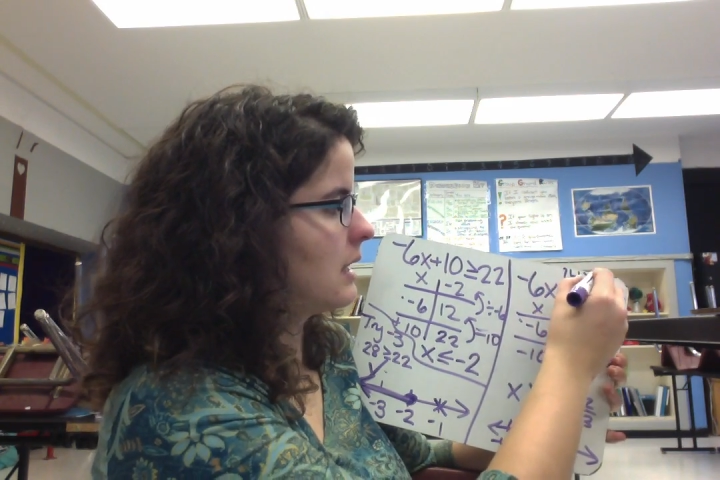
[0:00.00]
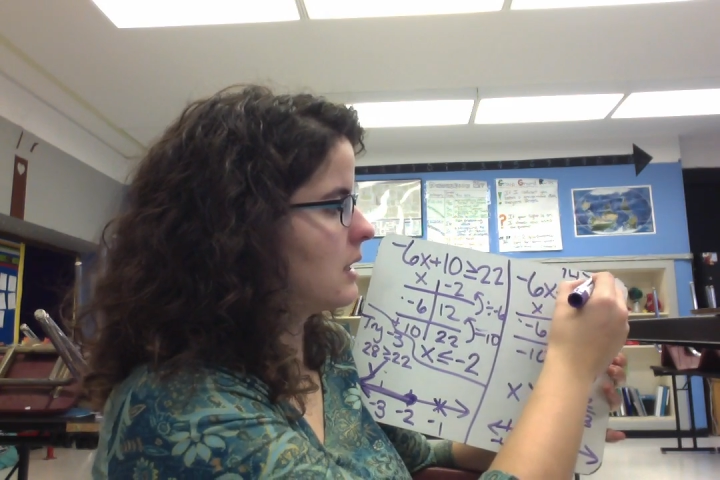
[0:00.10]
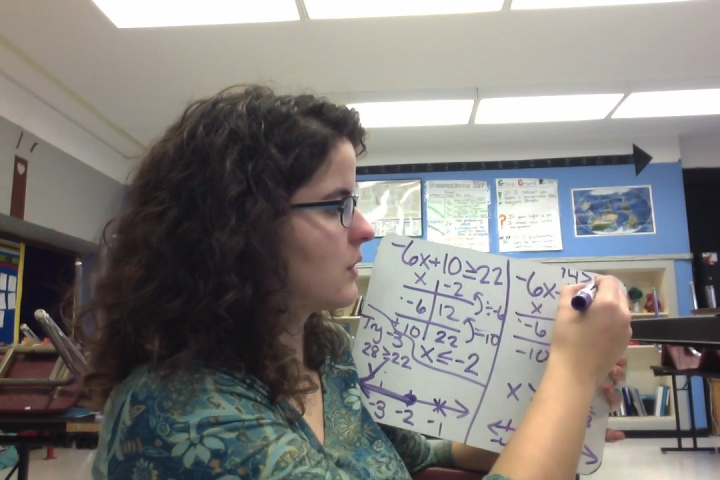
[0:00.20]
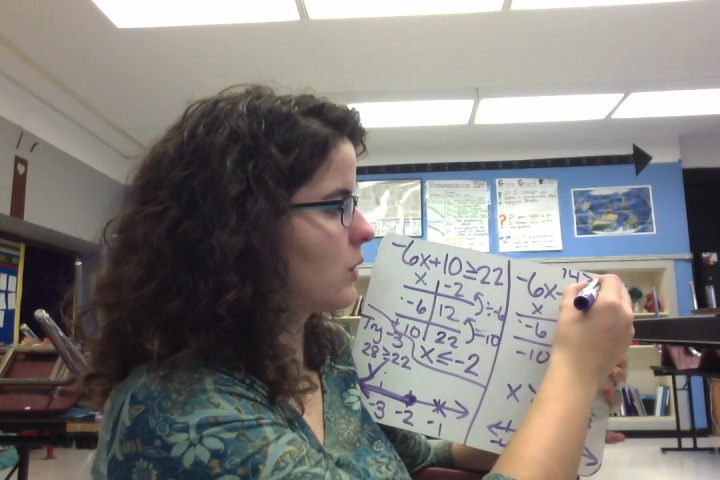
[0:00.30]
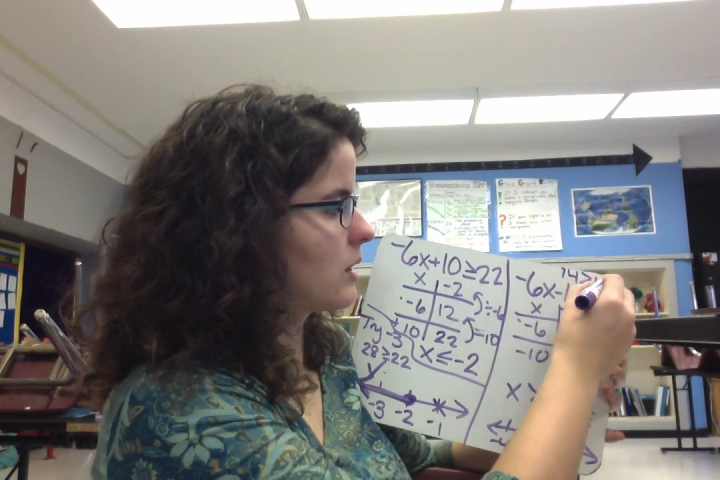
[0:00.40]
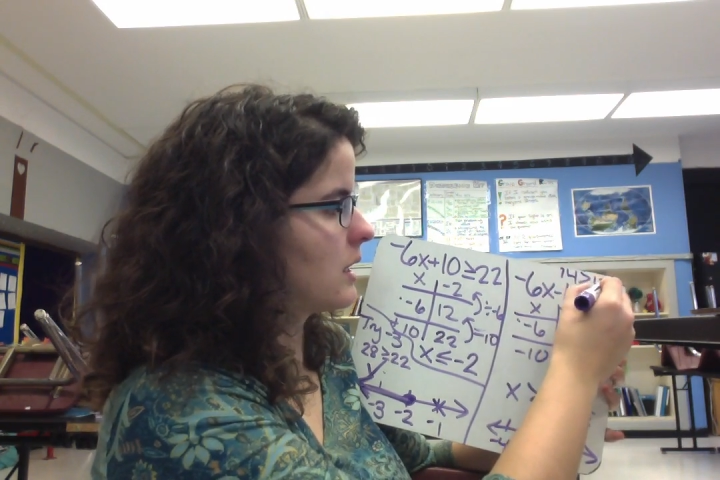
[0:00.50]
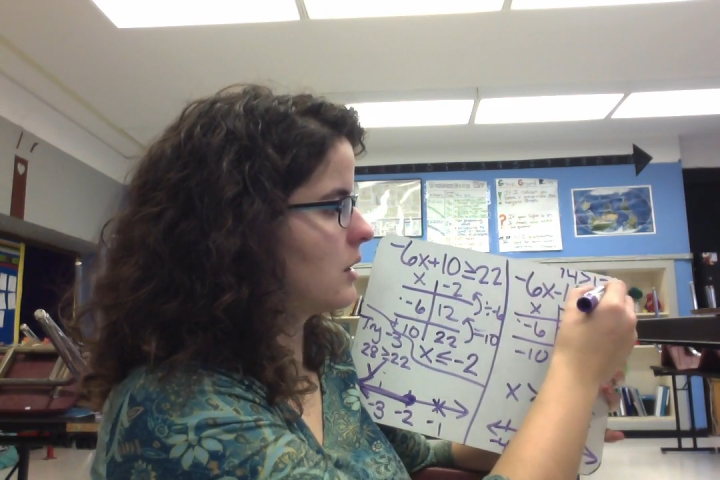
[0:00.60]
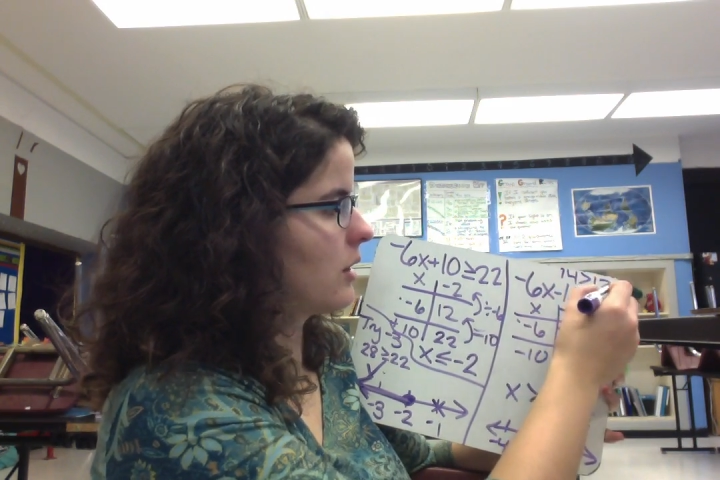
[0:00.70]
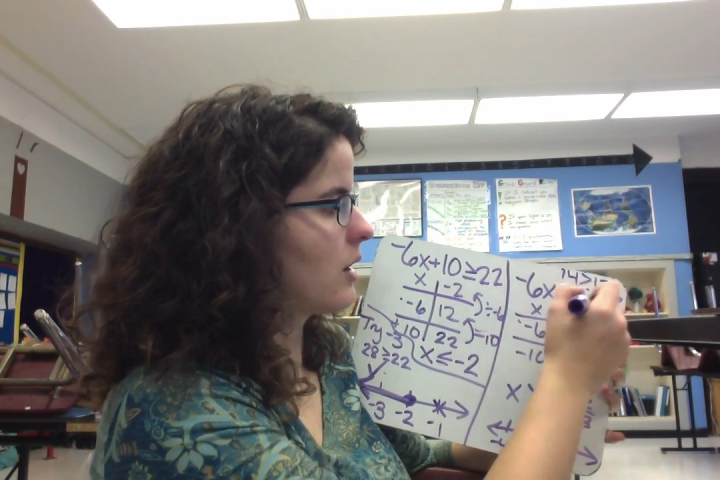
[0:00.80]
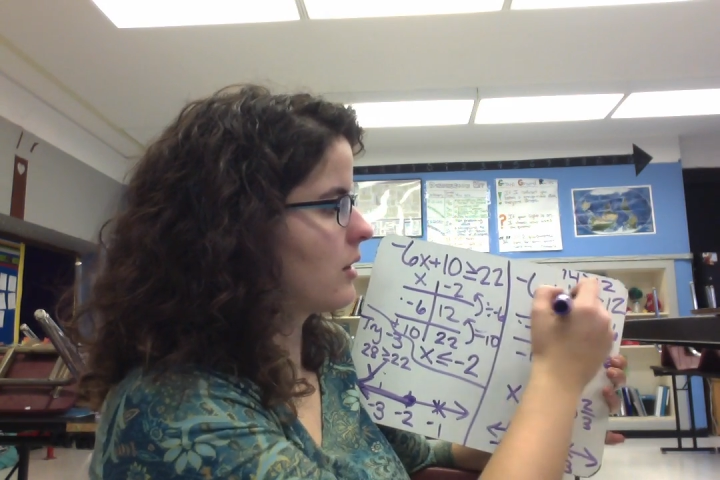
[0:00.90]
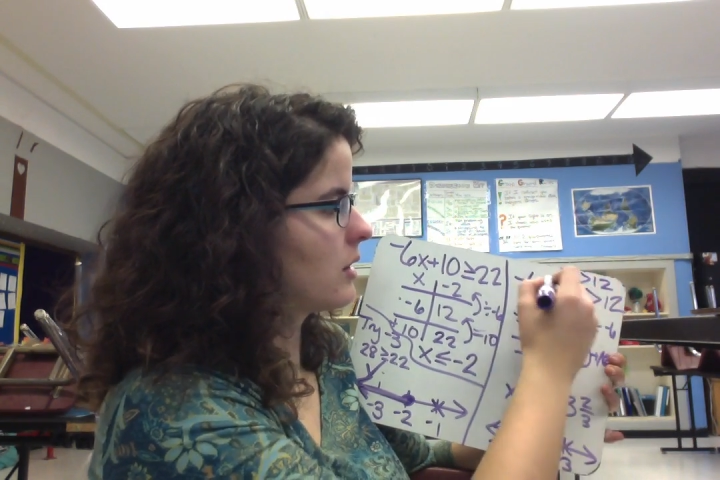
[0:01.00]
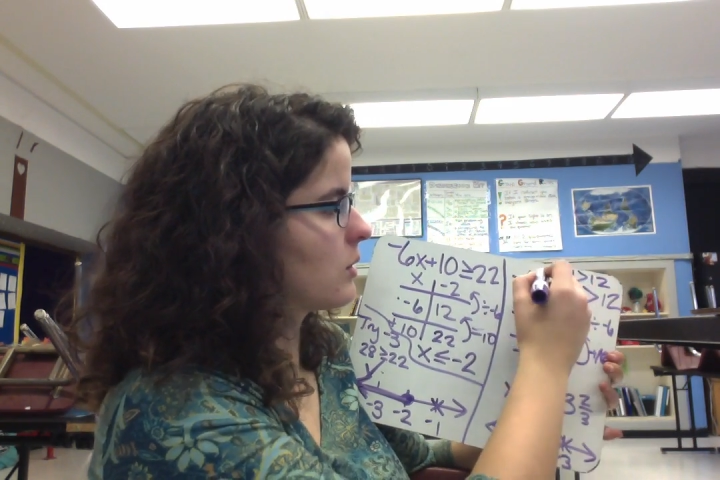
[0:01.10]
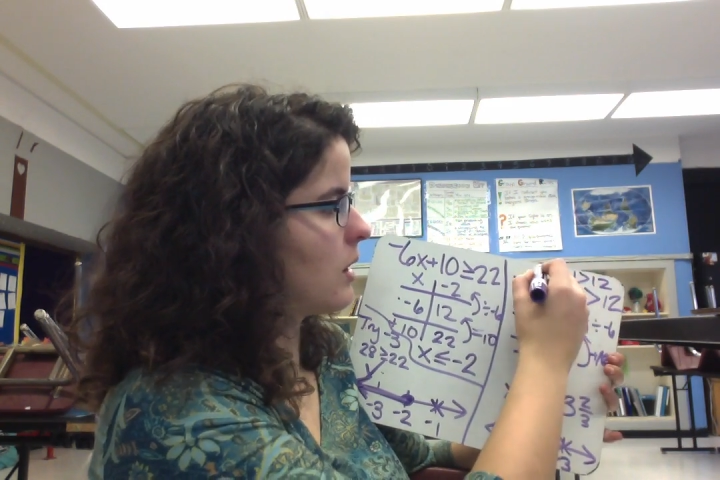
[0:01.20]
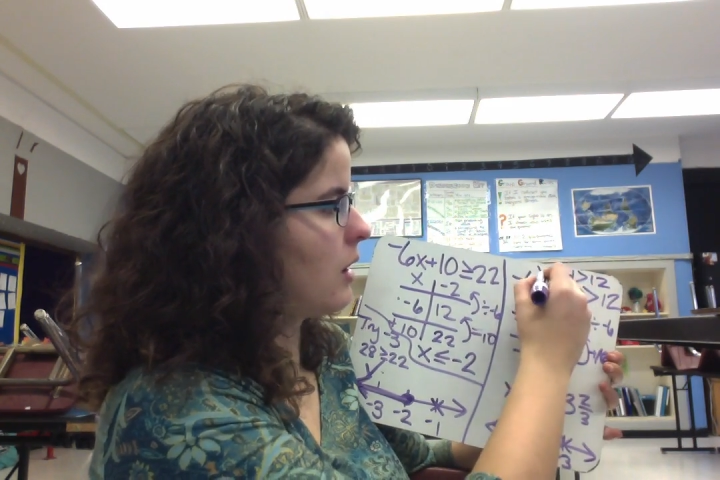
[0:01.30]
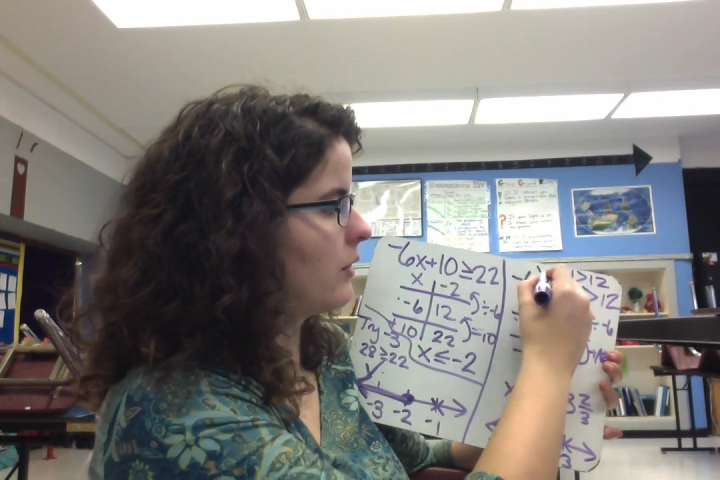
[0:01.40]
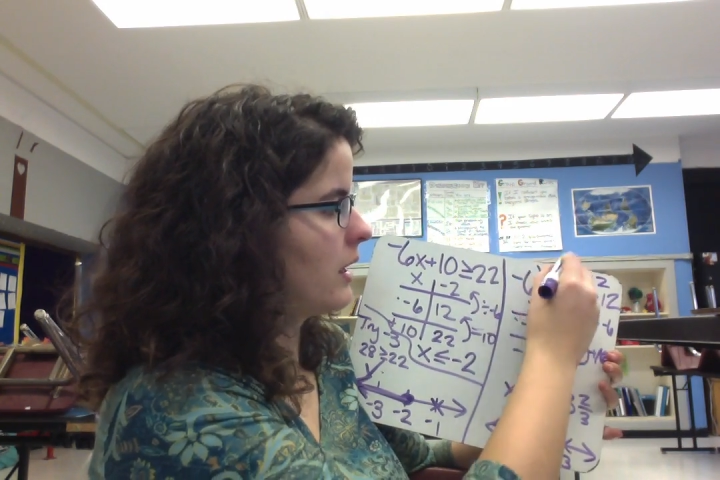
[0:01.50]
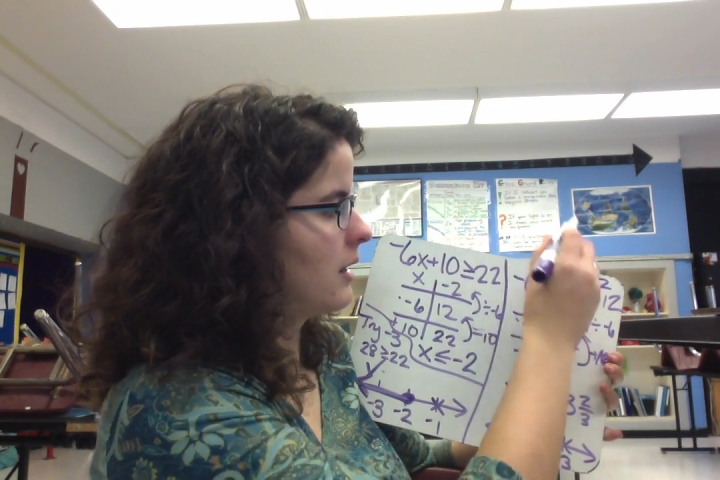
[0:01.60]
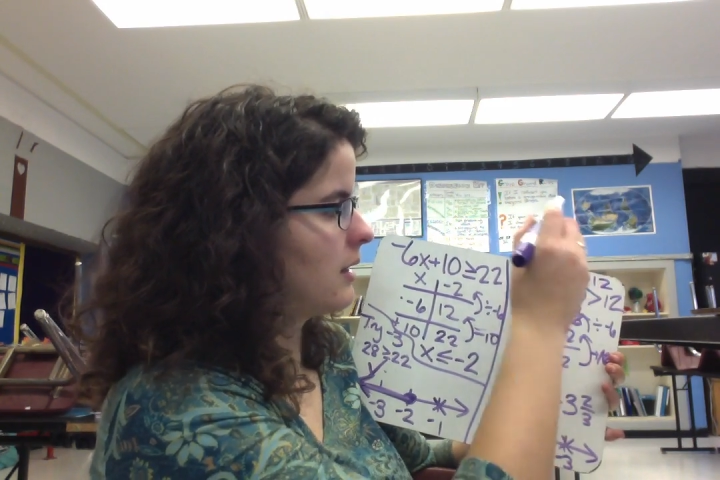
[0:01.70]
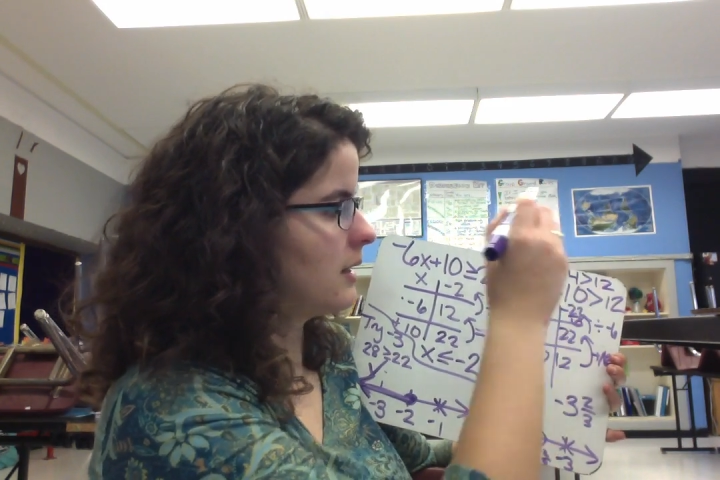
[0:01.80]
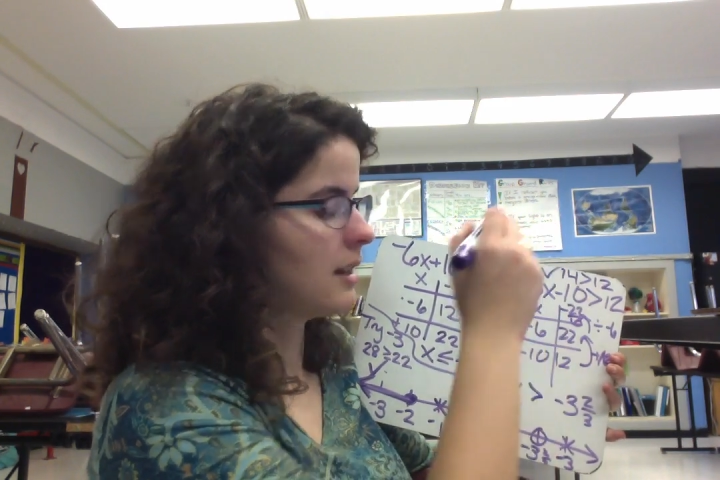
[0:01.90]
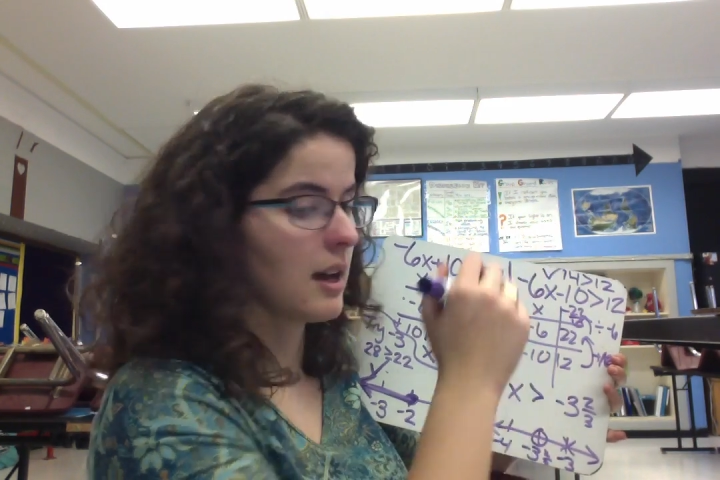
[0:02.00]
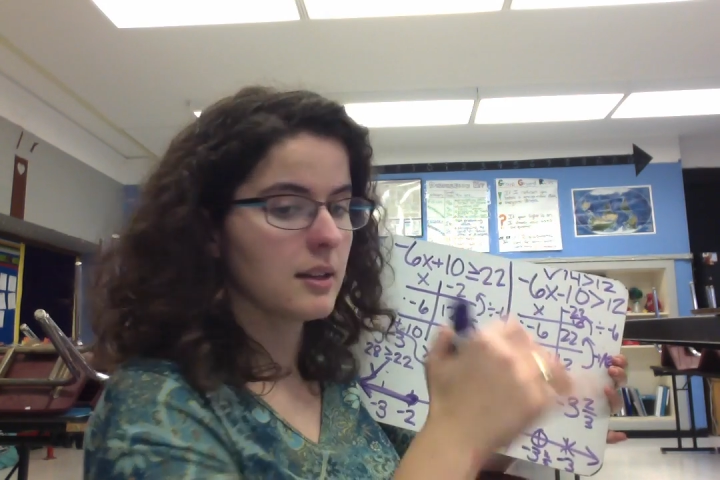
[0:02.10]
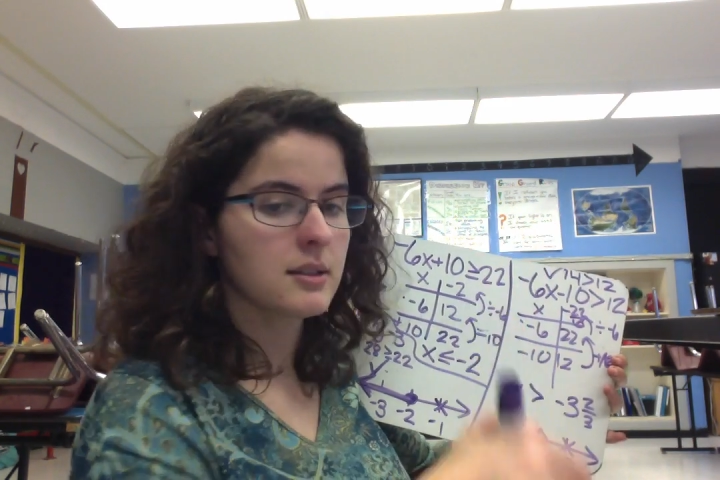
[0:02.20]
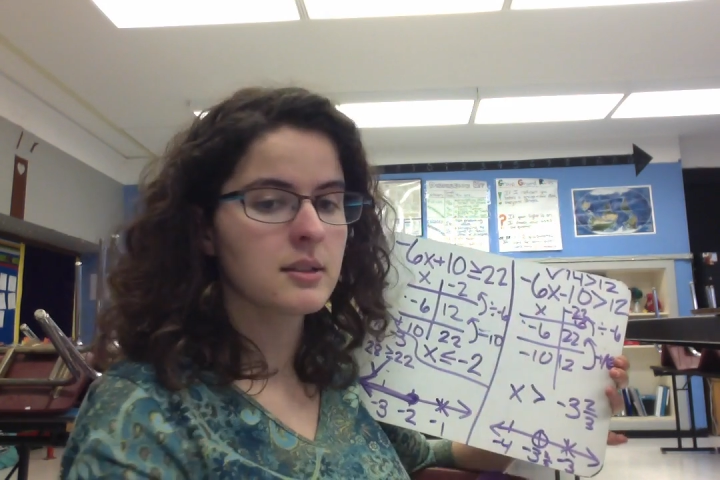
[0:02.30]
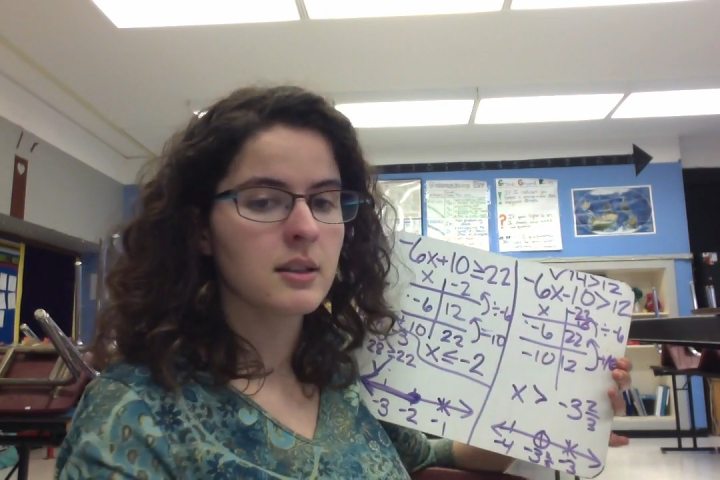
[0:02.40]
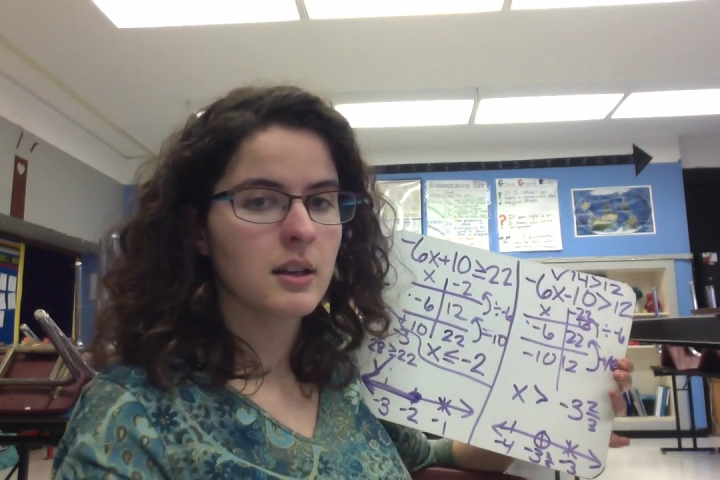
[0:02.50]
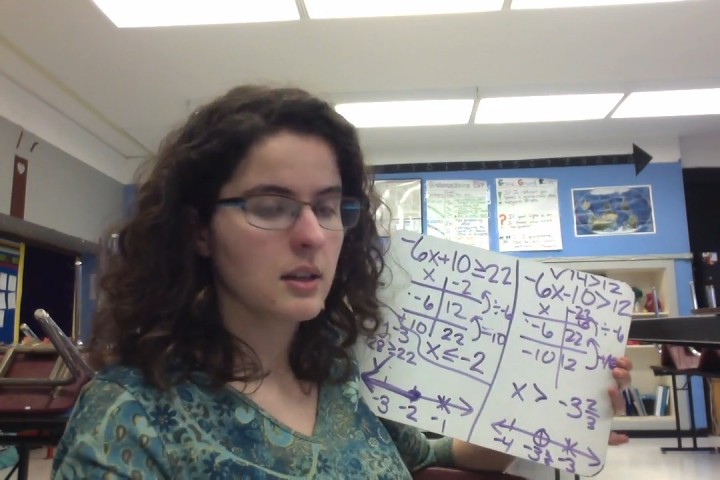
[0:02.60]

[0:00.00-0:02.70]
Is 14 greater than 12? Yes.